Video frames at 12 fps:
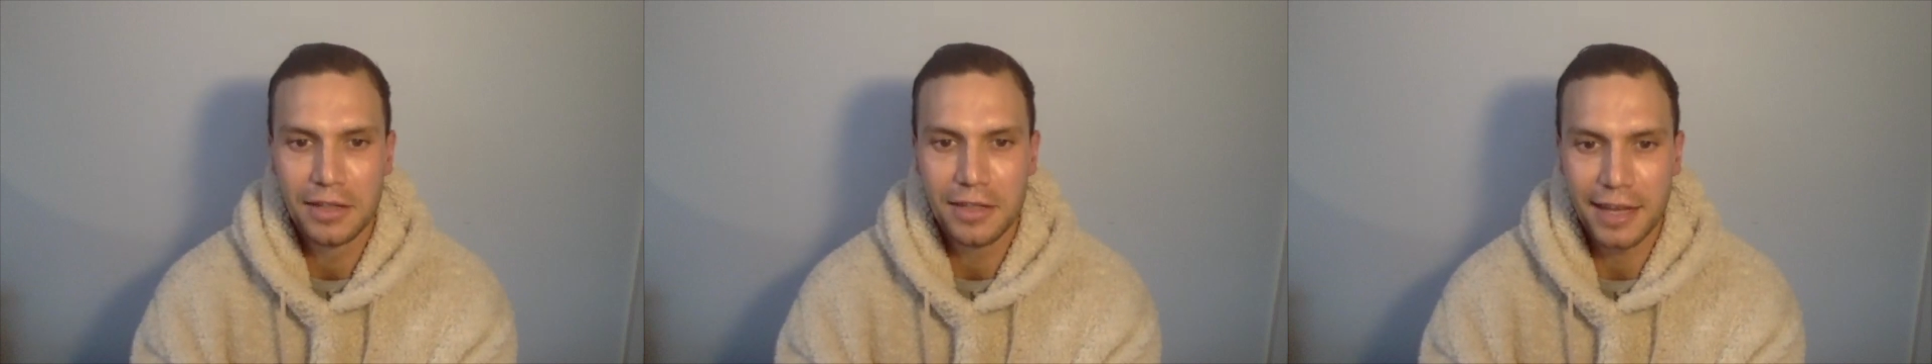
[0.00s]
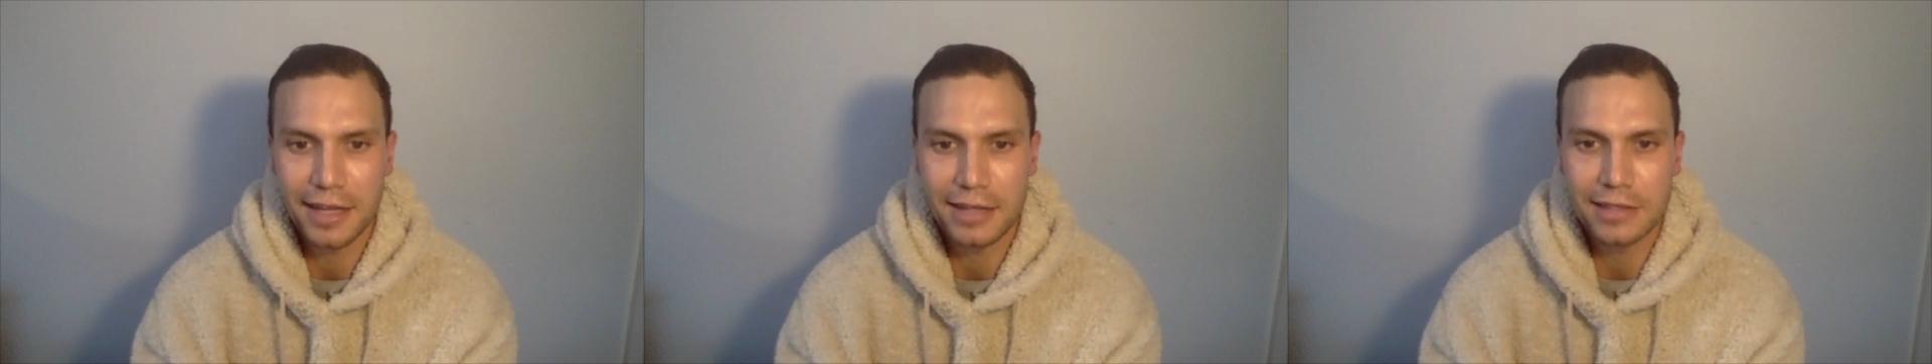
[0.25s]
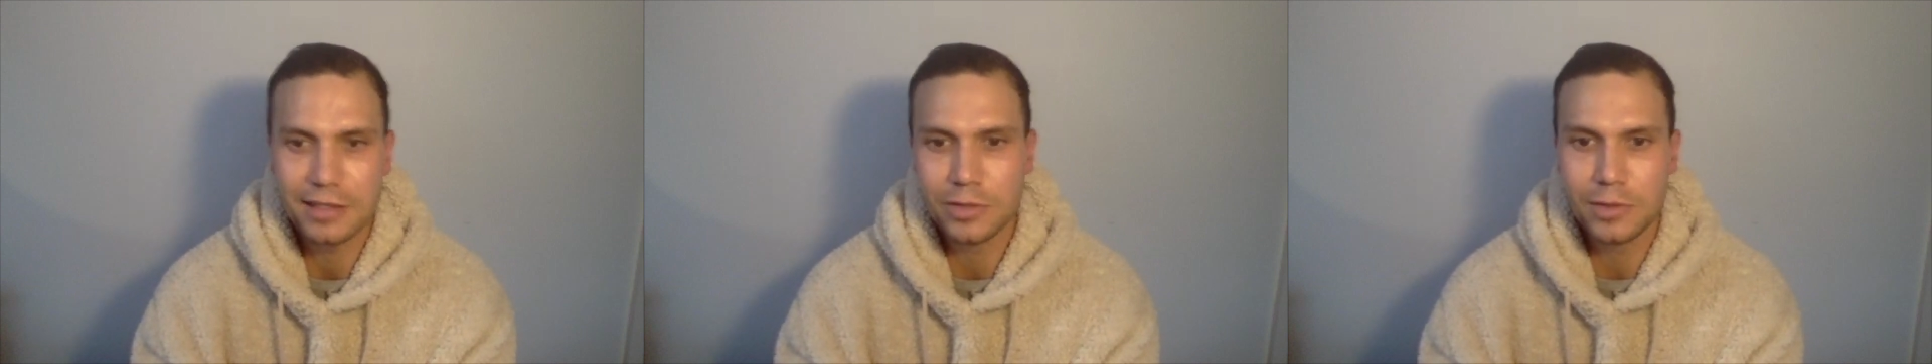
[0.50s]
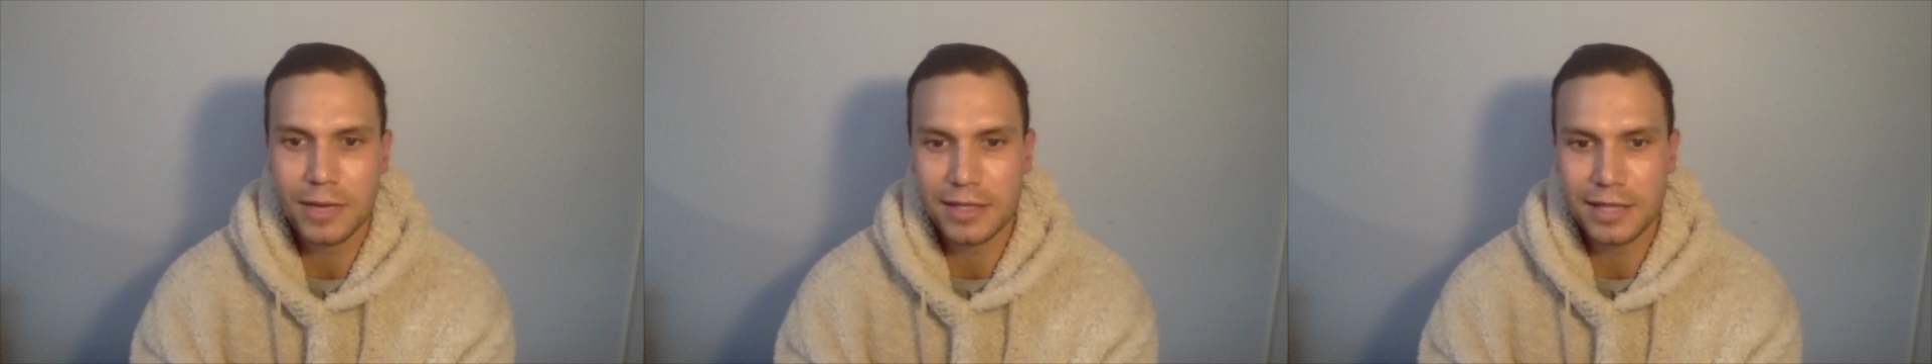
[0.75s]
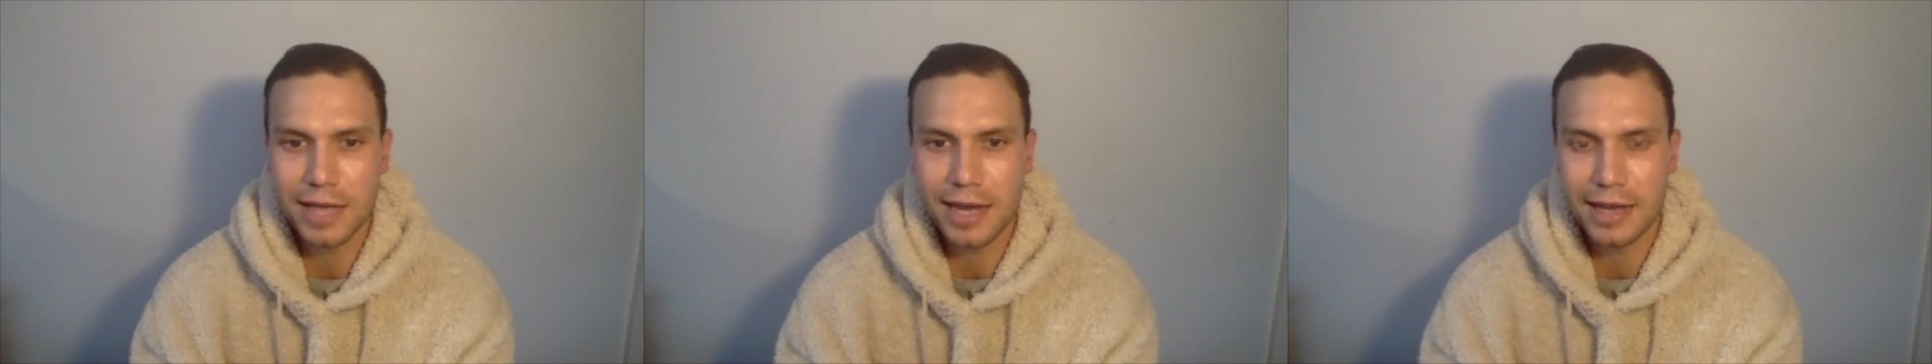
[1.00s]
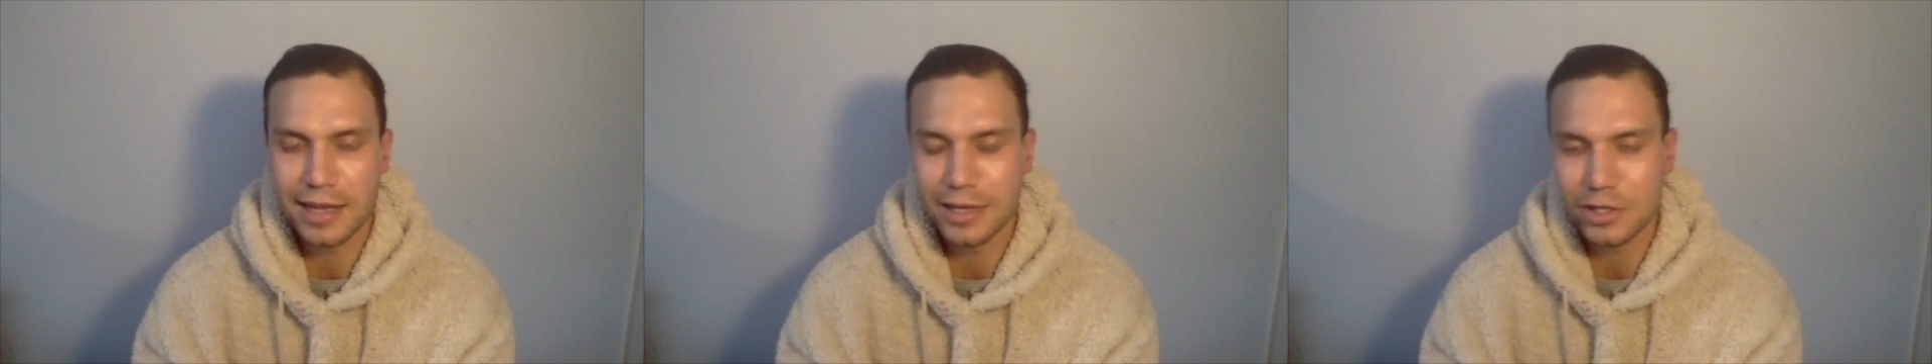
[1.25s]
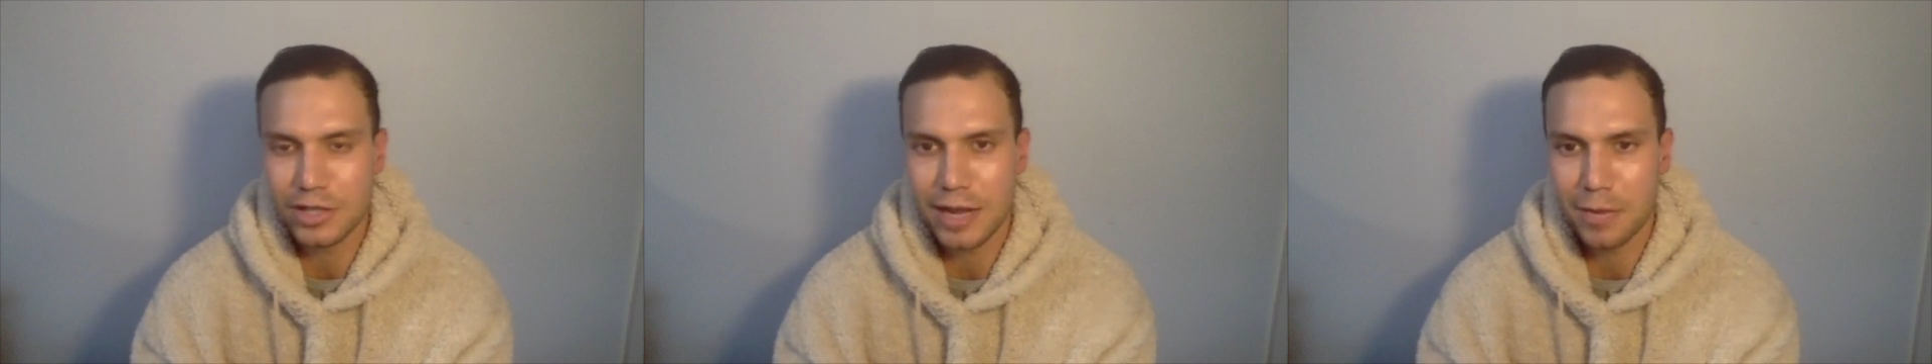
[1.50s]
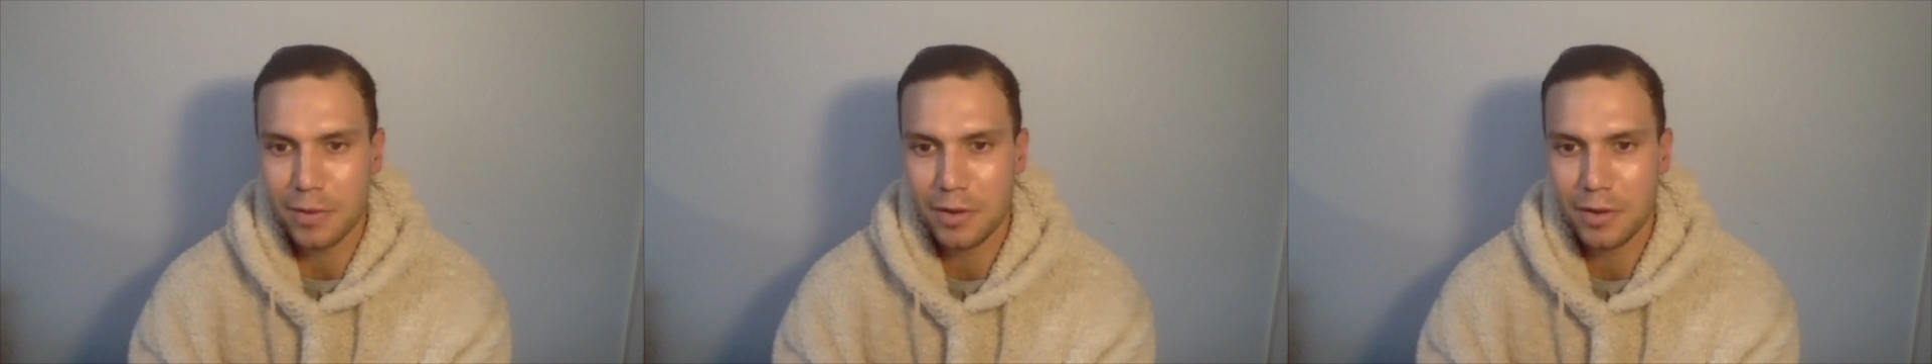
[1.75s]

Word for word: that can still maintain that shape